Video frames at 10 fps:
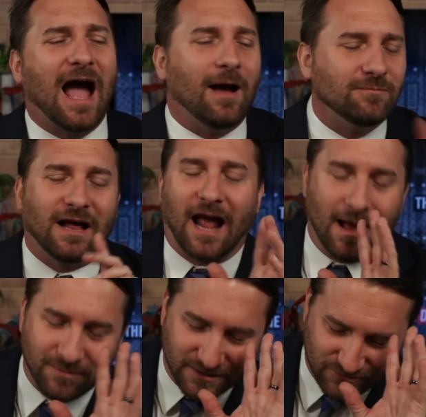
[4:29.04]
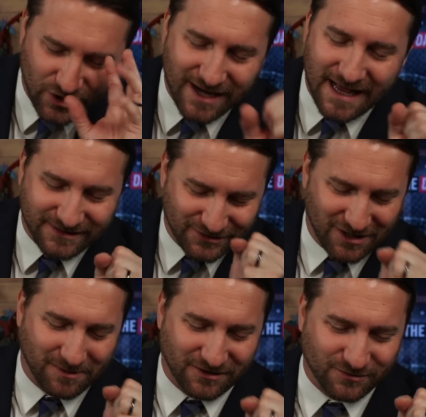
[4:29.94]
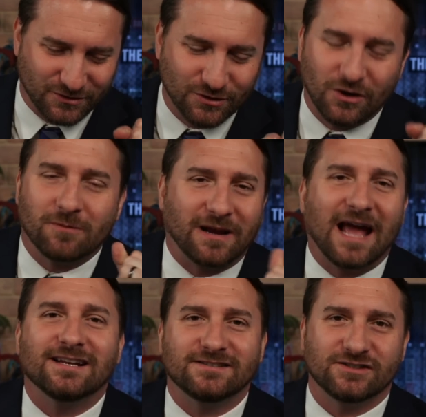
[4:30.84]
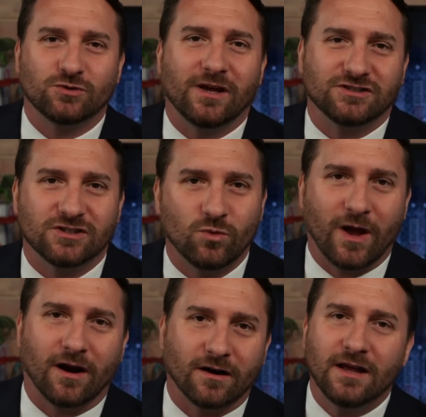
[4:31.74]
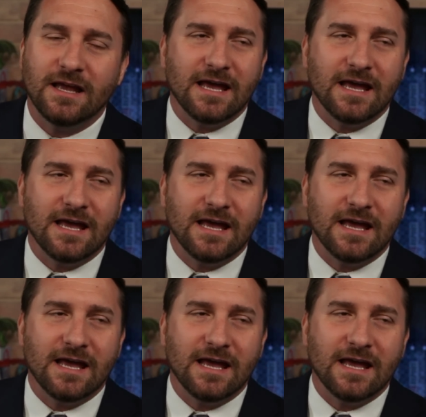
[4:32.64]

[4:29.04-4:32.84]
I'm gonna try not to talk about this for too long, but I had a situation where